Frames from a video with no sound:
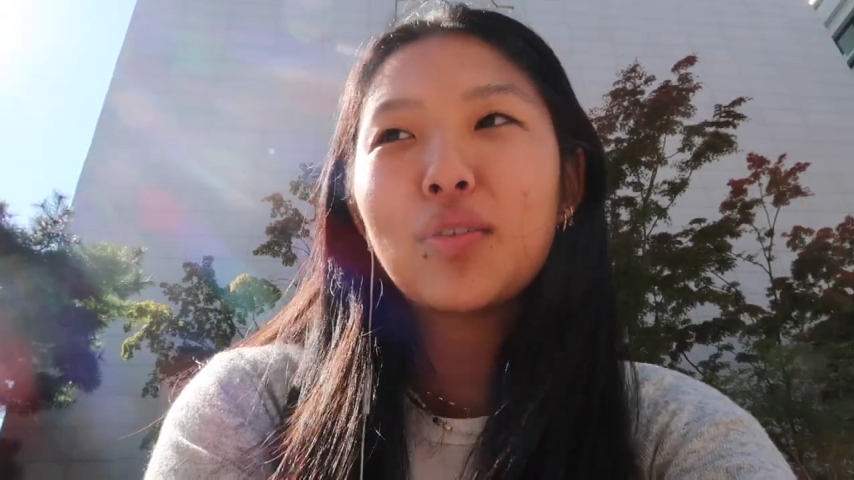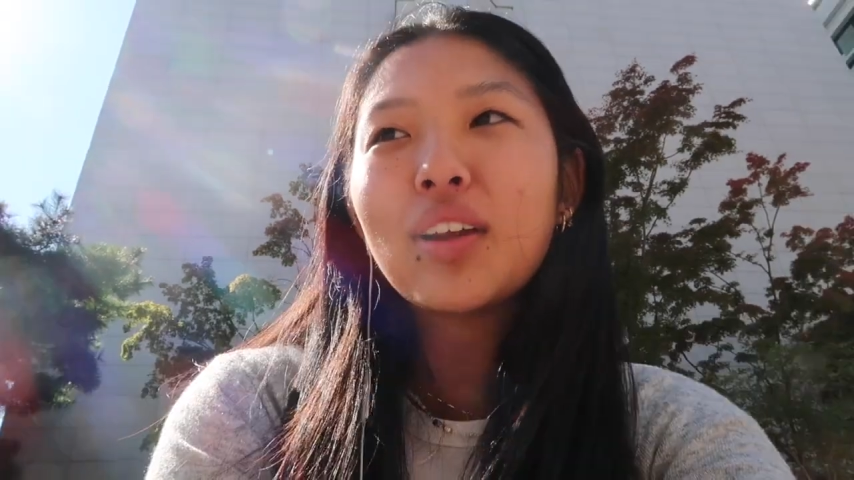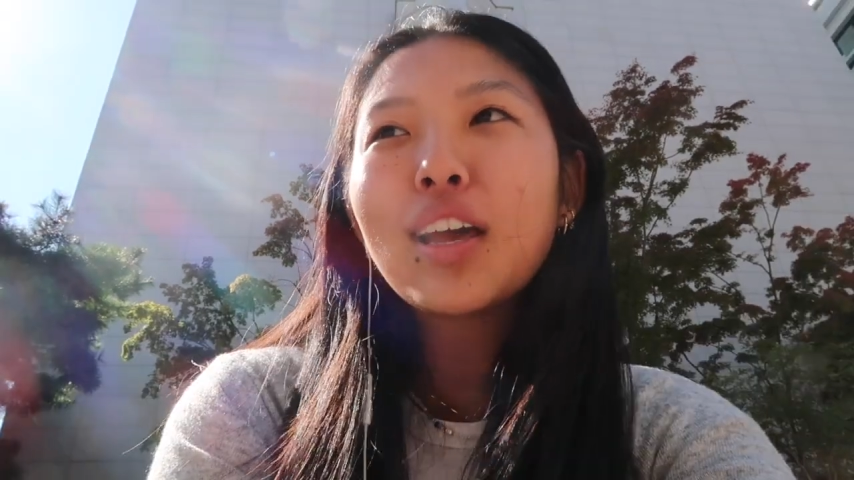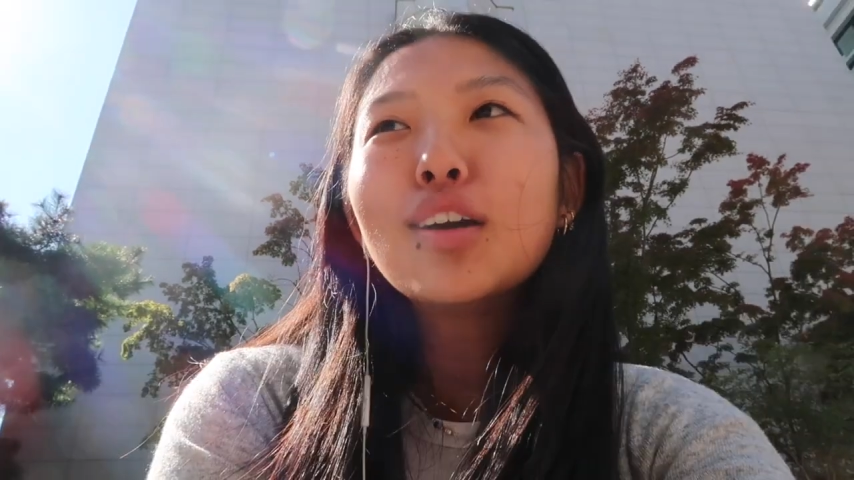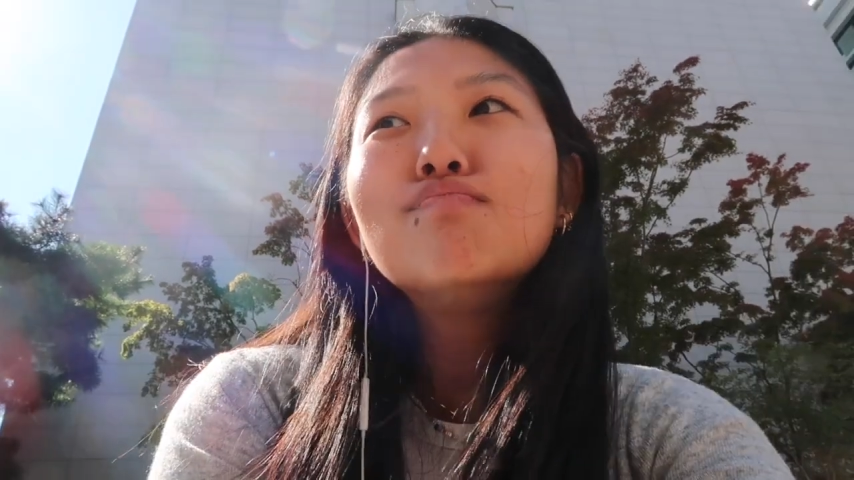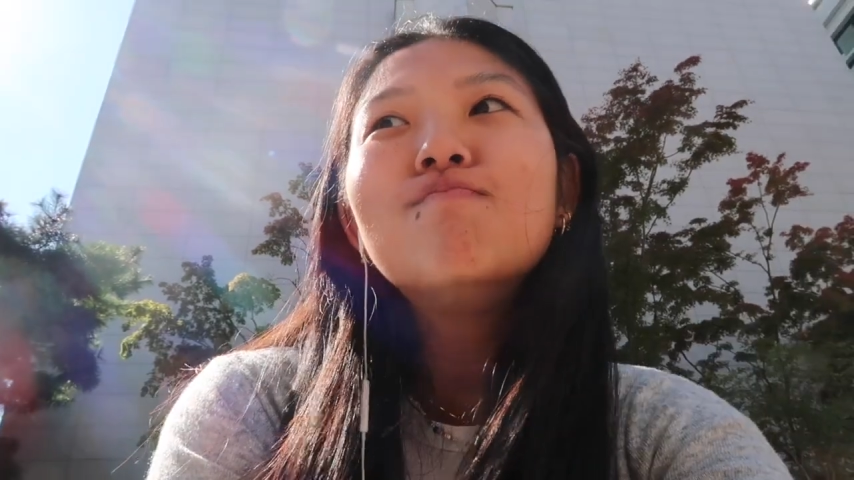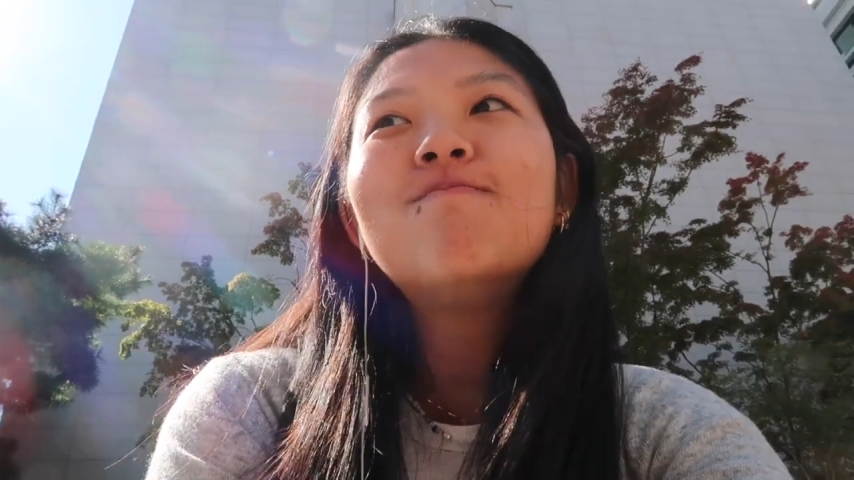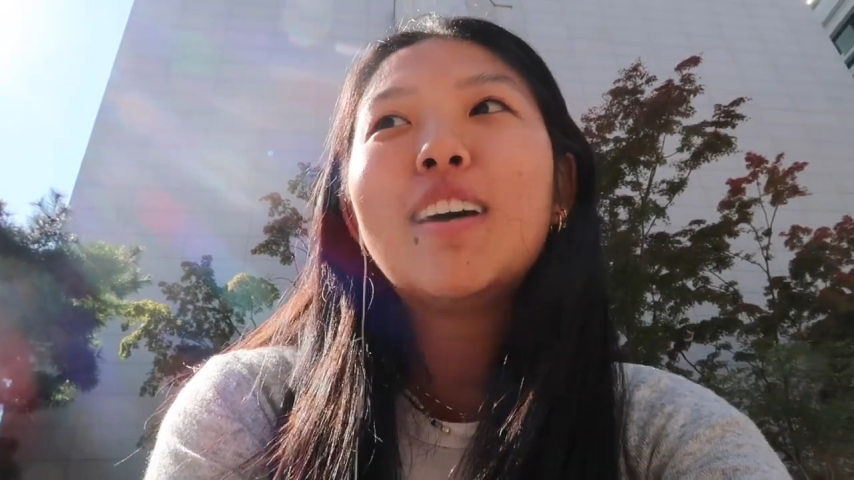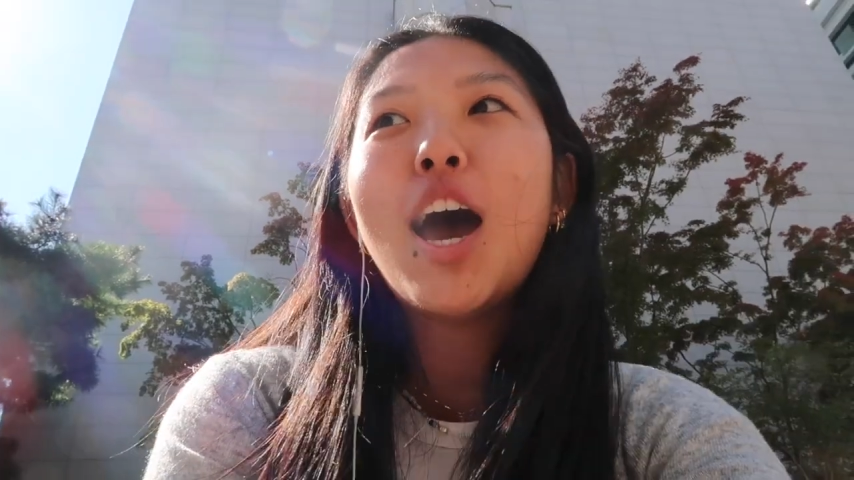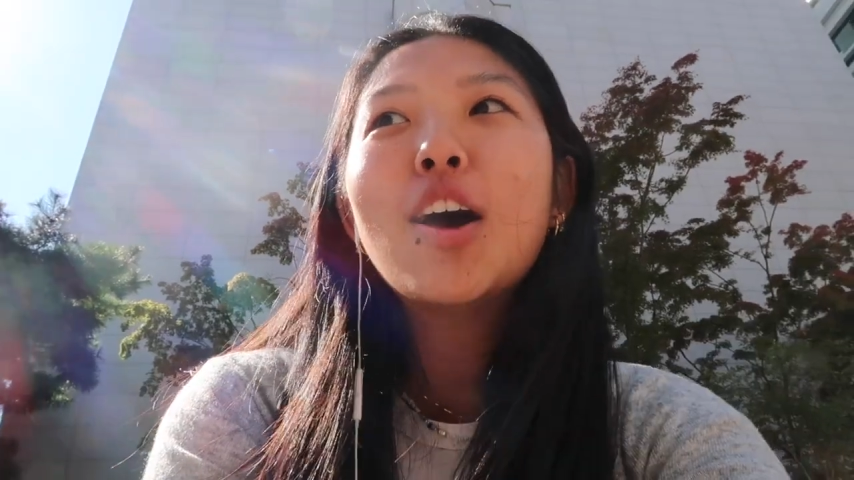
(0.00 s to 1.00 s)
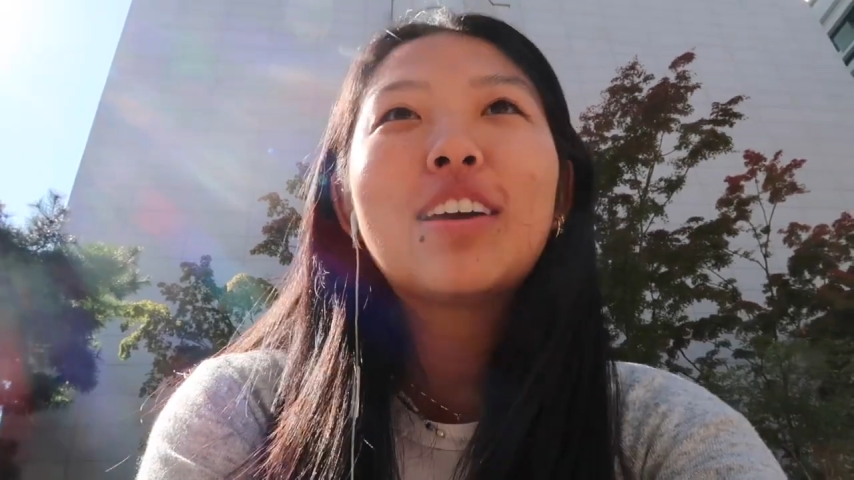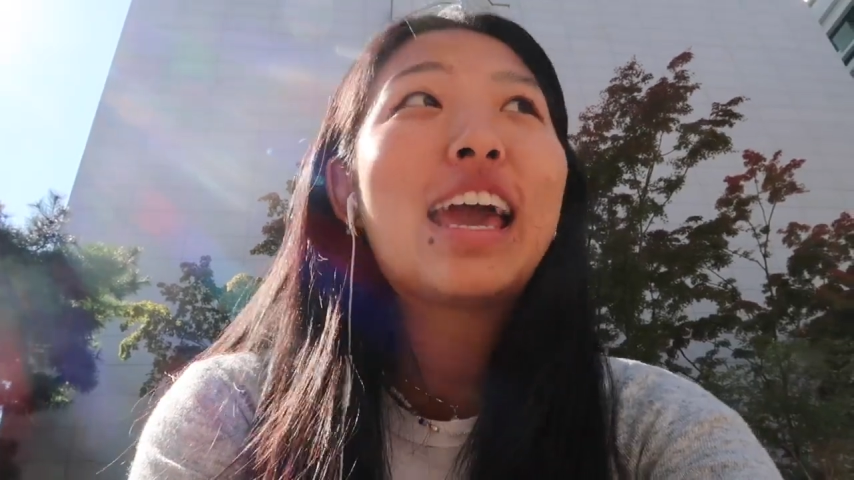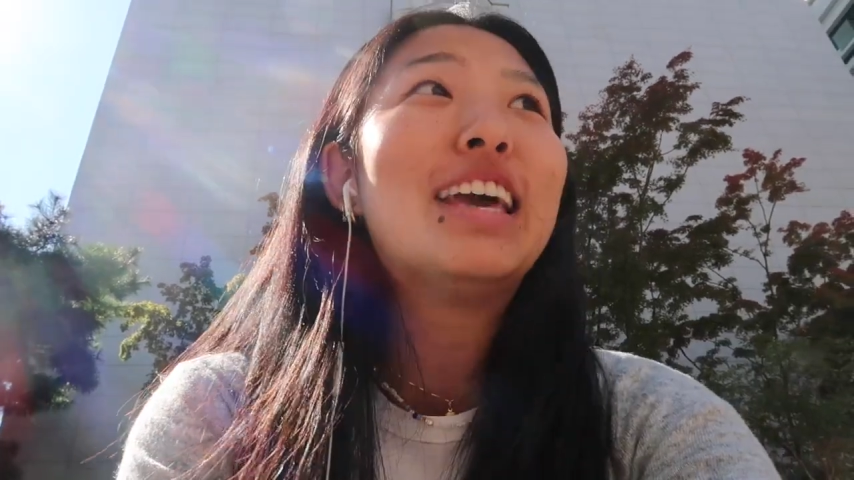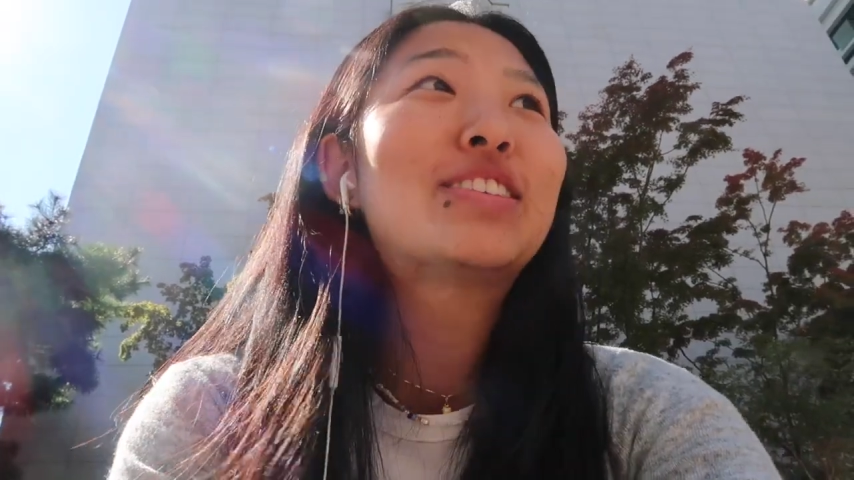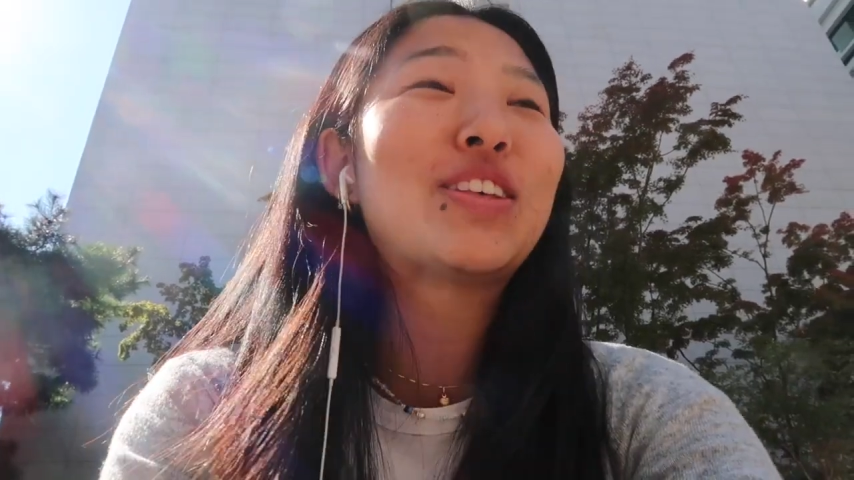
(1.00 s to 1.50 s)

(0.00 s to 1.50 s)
And we're like, okay.